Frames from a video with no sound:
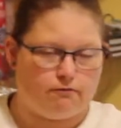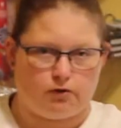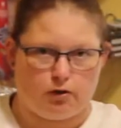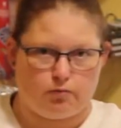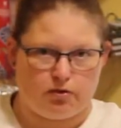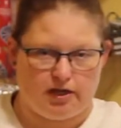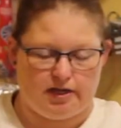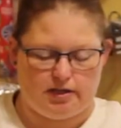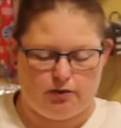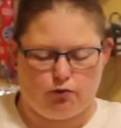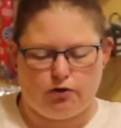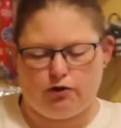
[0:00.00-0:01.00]
applying
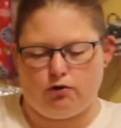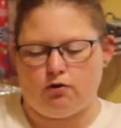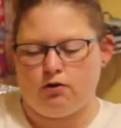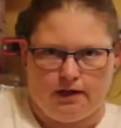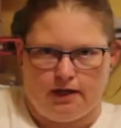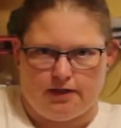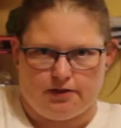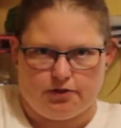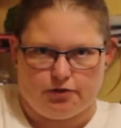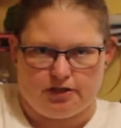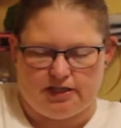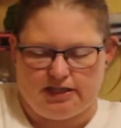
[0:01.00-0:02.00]
the oil, and then
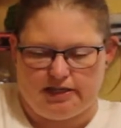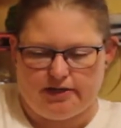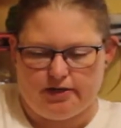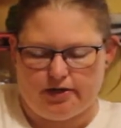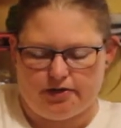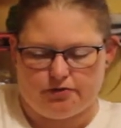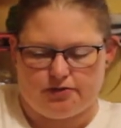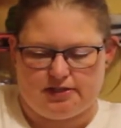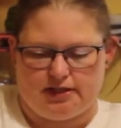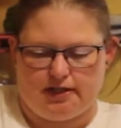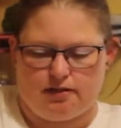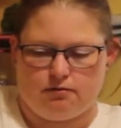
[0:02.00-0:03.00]
you're going to need another
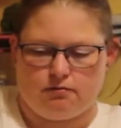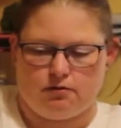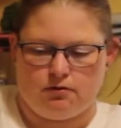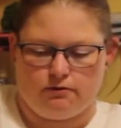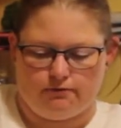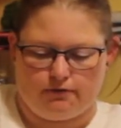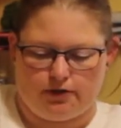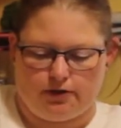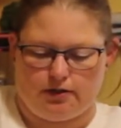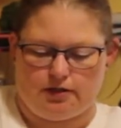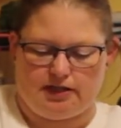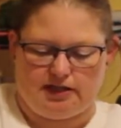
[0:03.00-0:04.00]
set
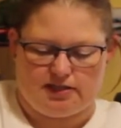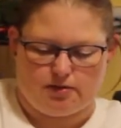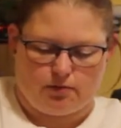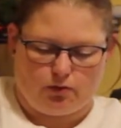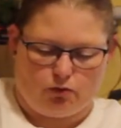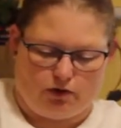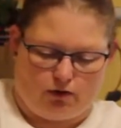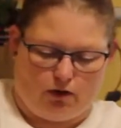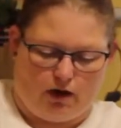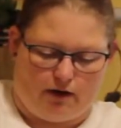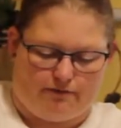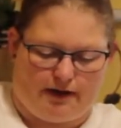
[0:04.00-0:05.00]
for getting some of the oil
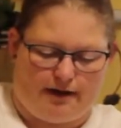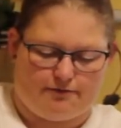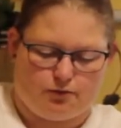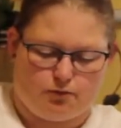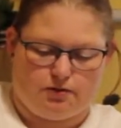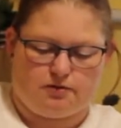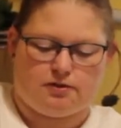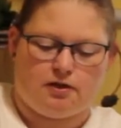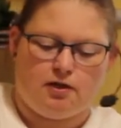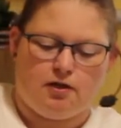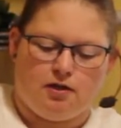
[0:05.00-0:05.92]
off afterwards.